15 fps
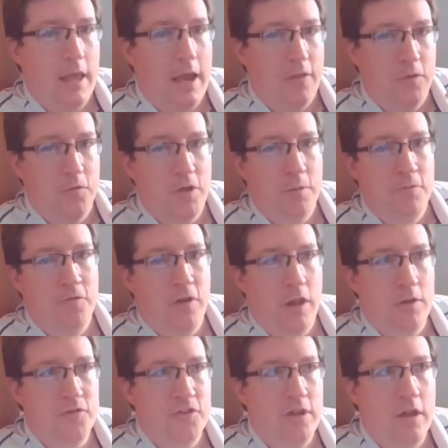And the film
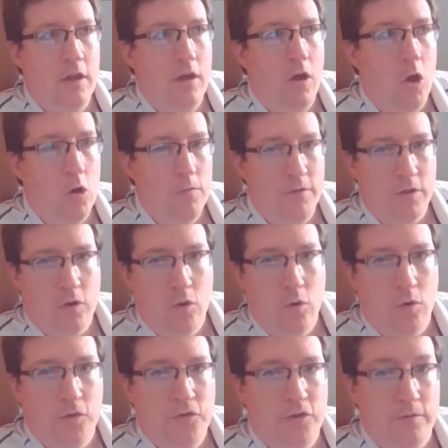follows her over the
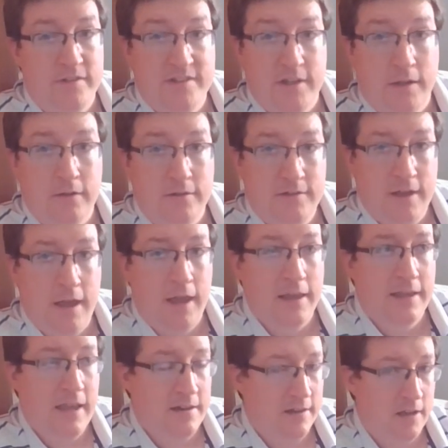course of a single
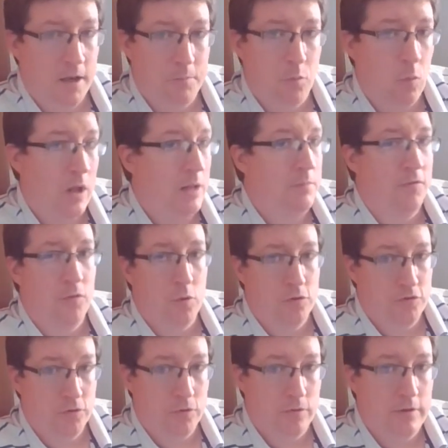day, getting up well before
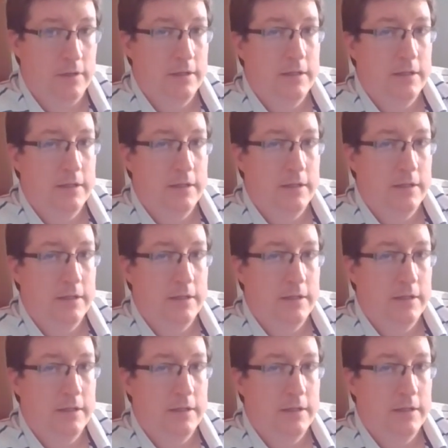dawn,